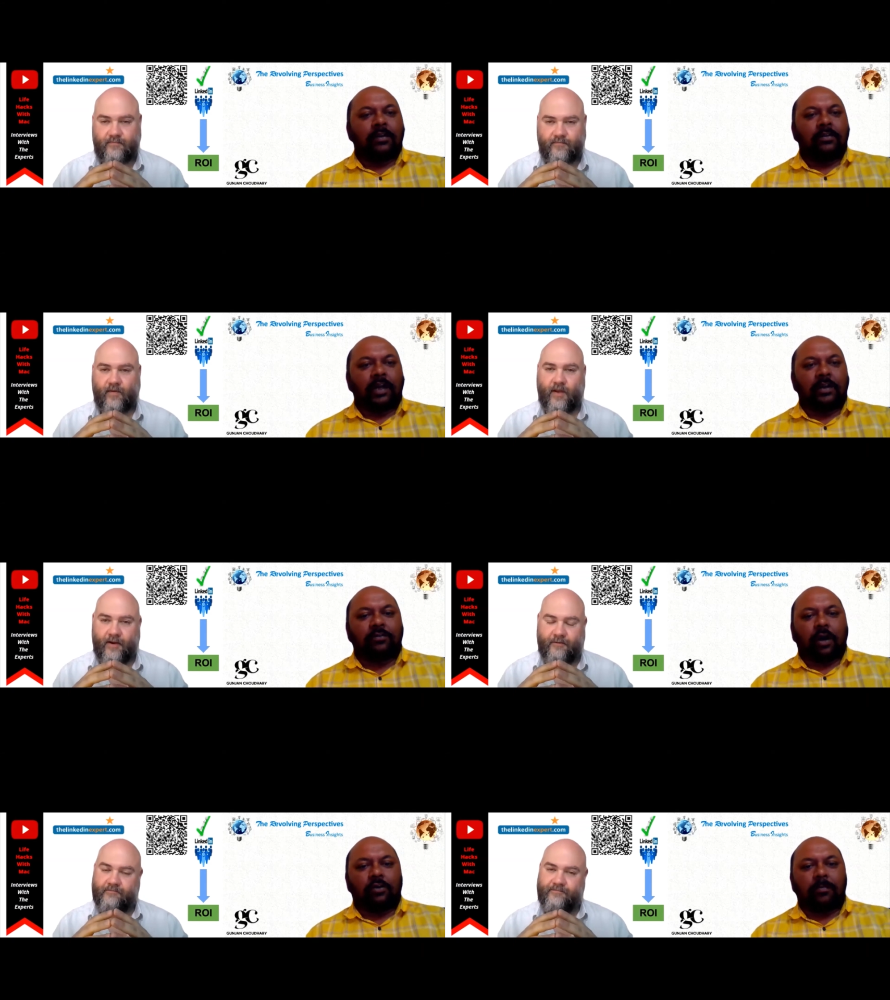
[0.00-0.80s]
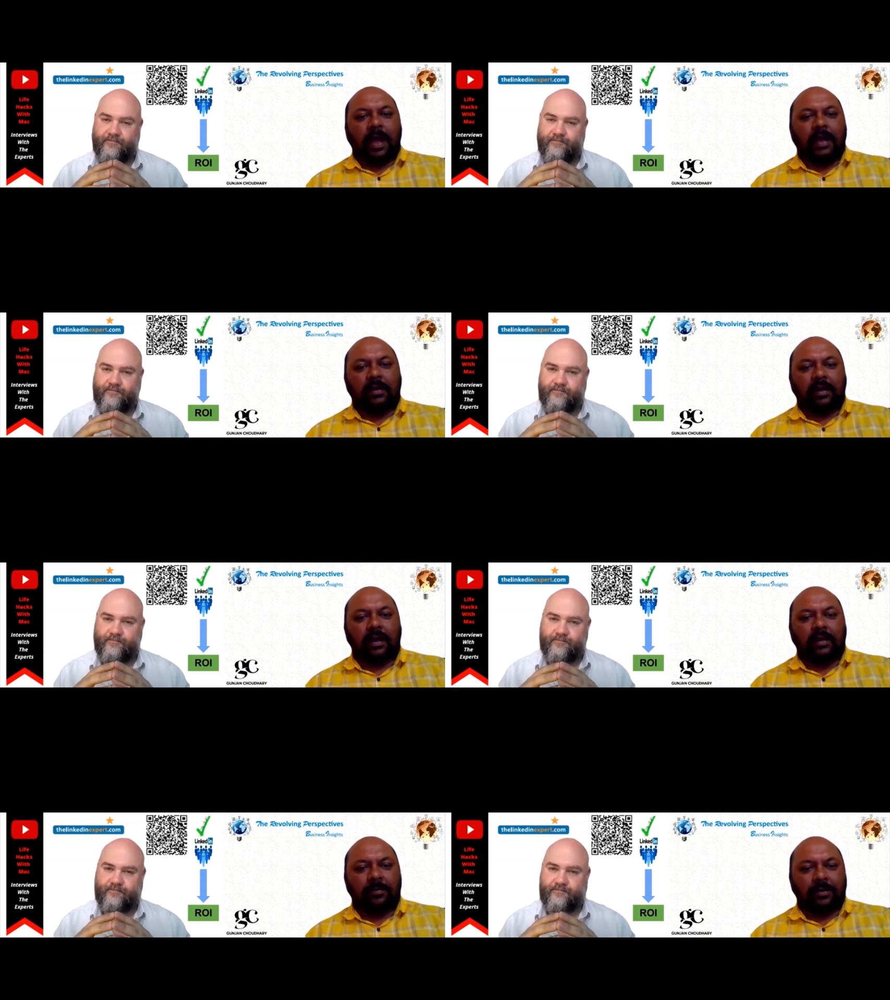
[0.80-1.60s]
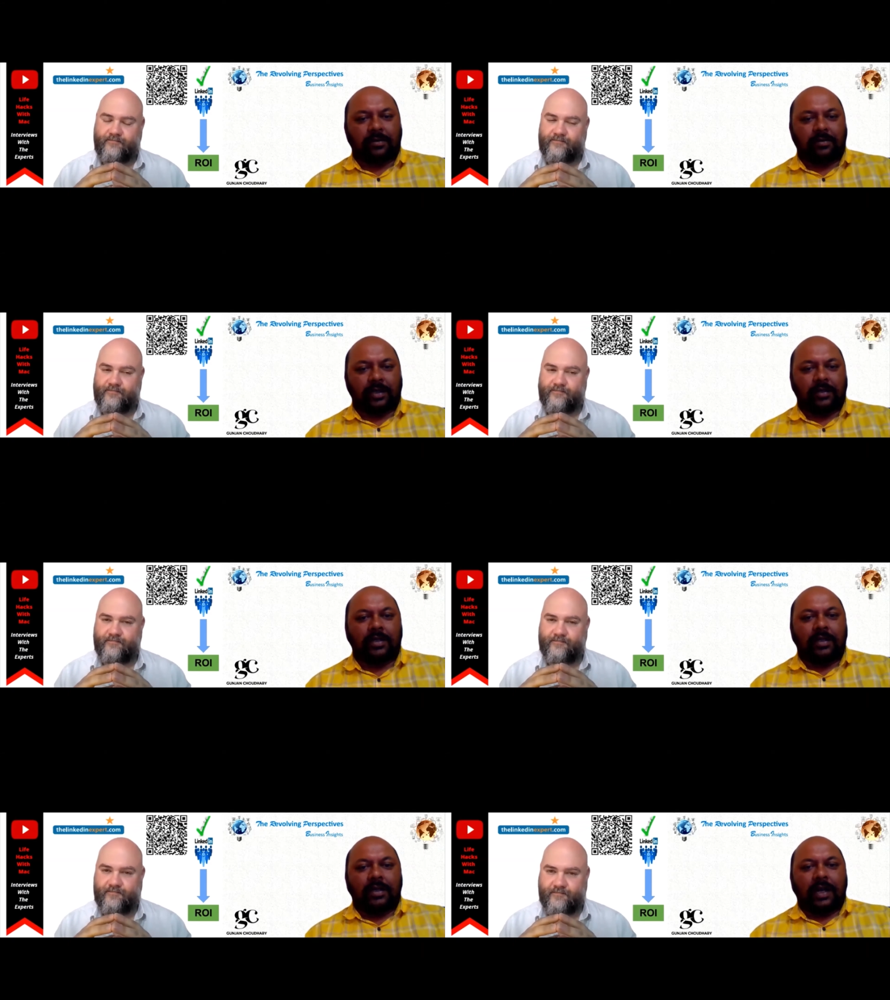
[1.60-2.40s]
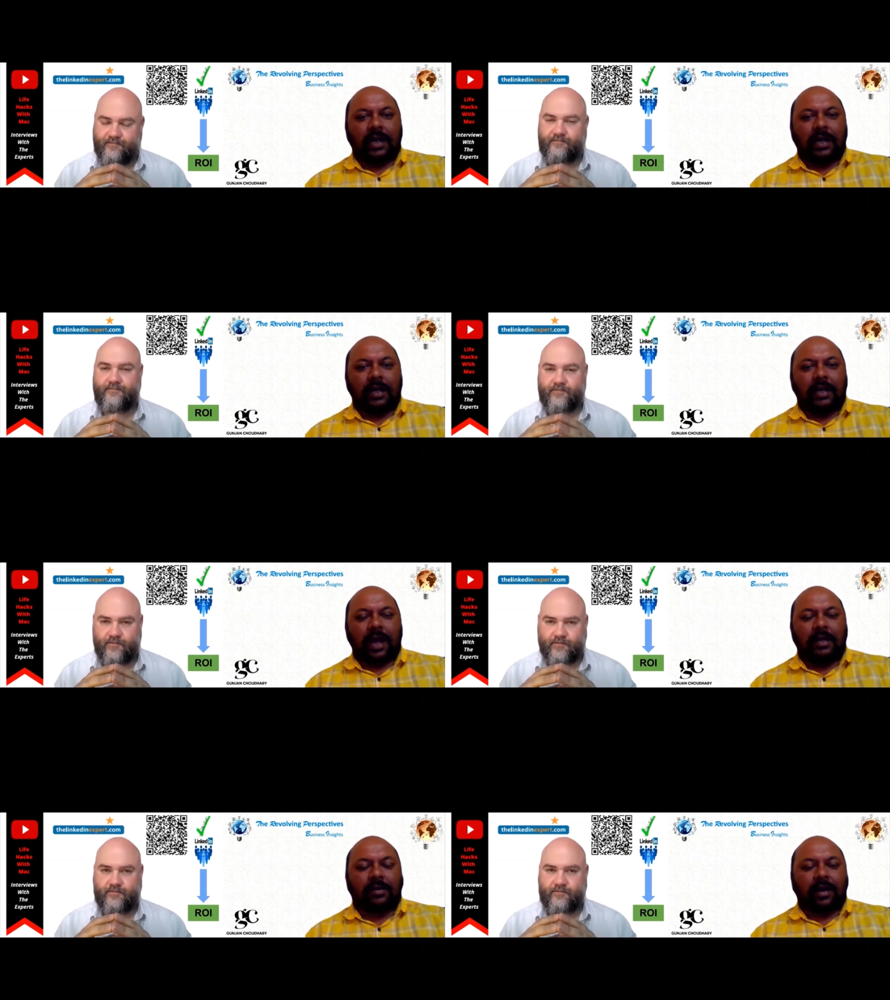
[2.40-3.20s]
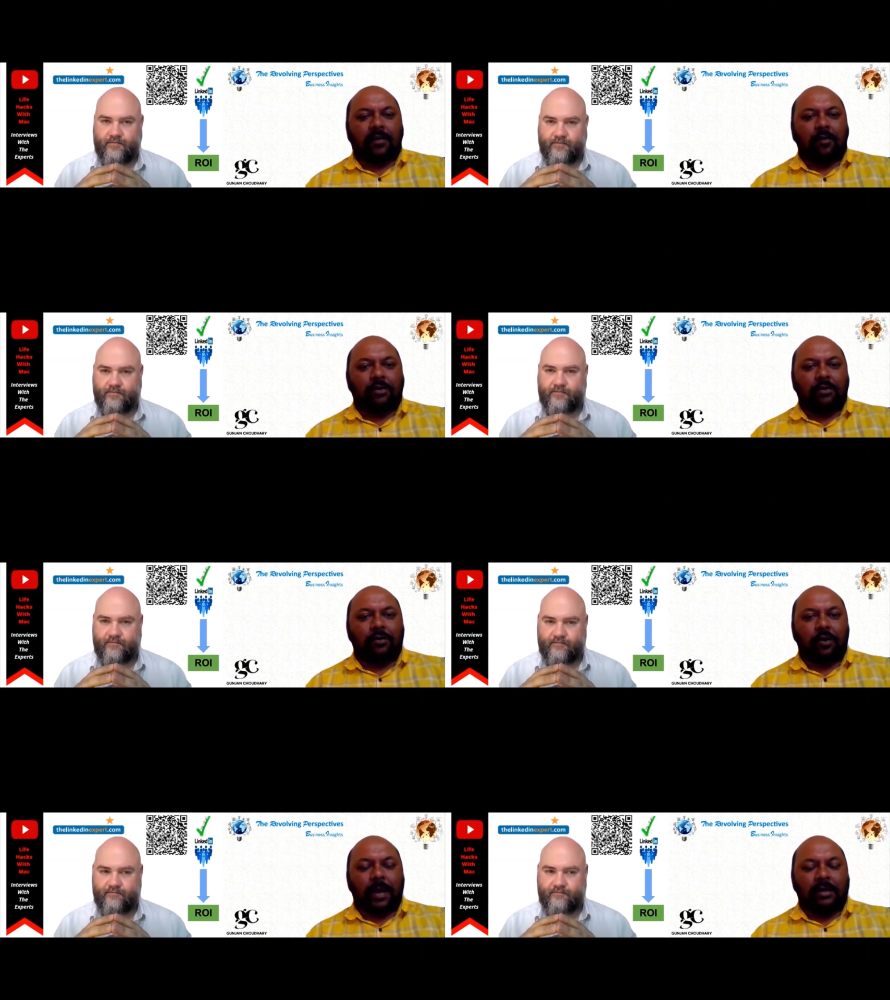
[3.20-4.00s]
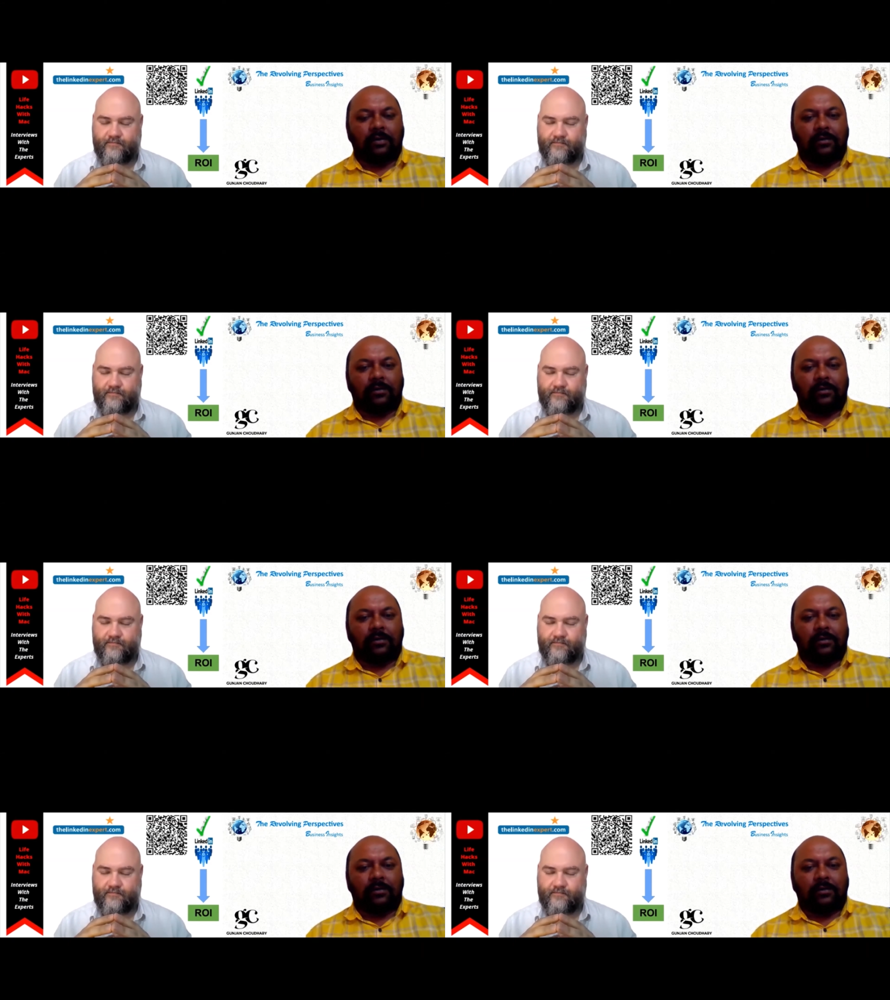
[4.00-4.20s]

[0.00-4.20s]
Speaker 1: So let's talk to Mac as an entrepreneur. Okay, and I, I, I, want you to go back to the